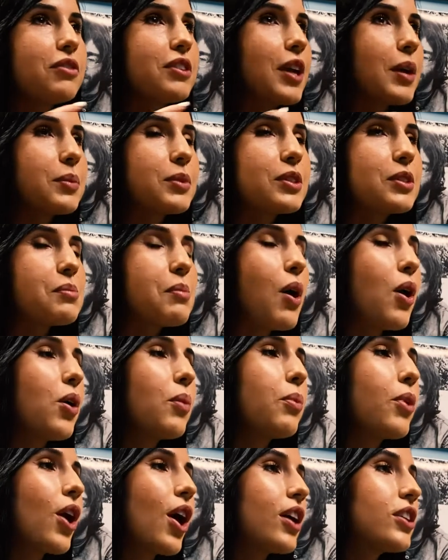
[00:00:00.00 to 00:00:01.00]
up
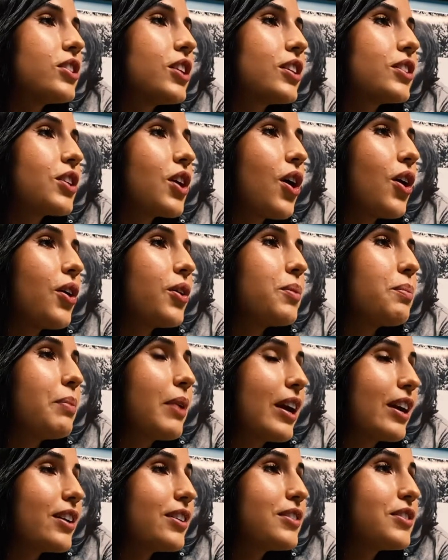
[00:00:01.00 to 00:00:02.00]
small project called
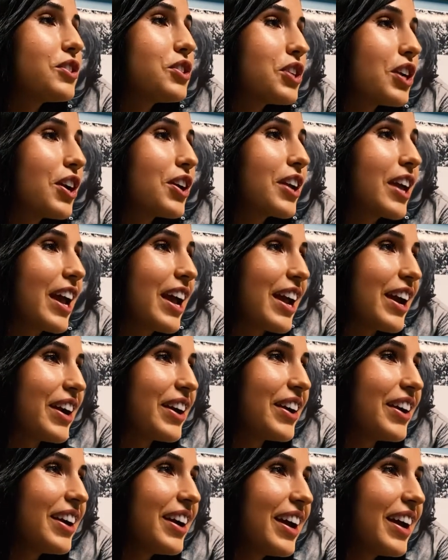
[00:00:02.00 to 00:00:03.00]
Bears Share Care.